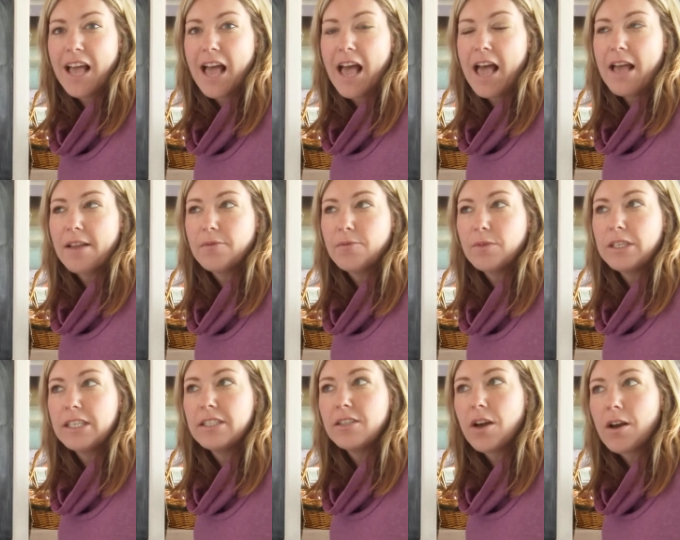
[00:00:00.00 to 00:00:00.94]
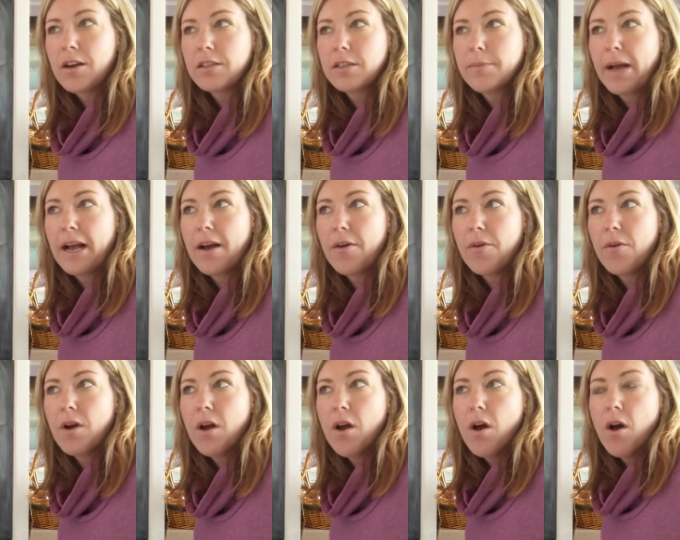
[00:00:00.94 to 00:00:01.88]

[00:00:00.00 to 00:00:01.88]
and we talked about